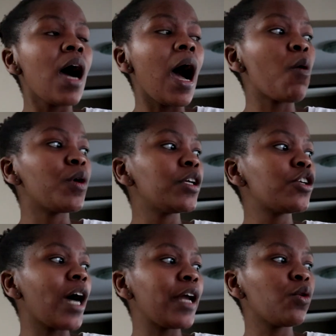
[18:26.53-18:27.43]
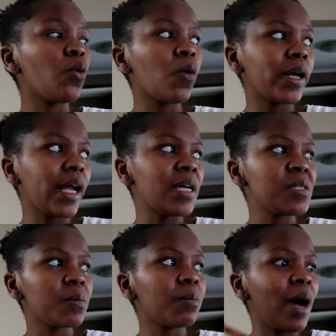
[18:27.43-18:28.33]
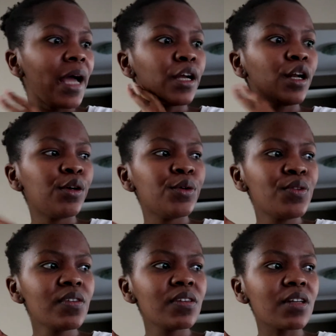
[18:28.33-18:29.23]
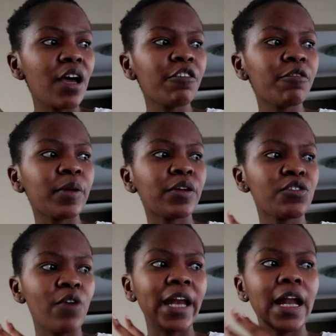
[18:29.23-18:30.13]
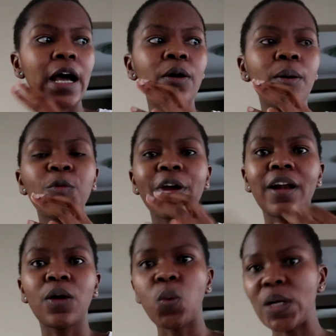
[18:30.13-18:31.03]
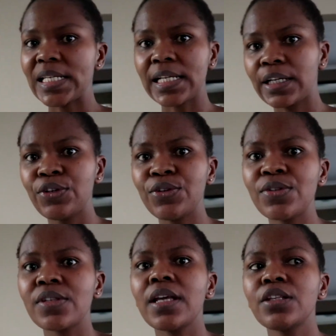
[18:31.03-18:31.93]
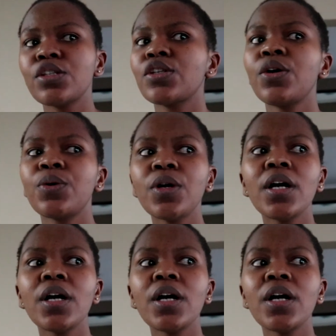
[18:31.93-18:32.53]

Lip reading: I want to try to organize my clothes and stuff, because right now I'm wearing like winter clothes, and so